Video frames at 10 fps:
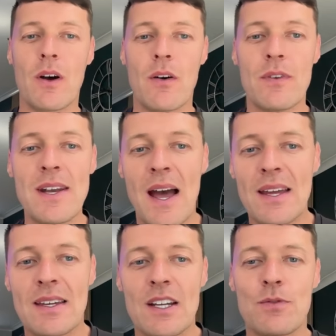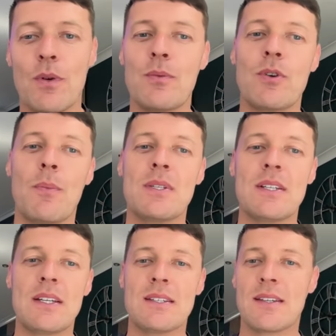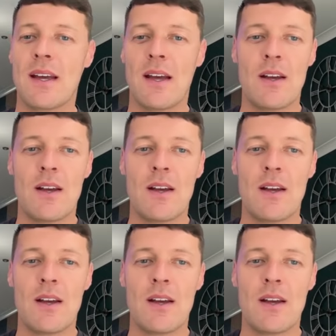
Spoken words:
of 9 cash flowing properties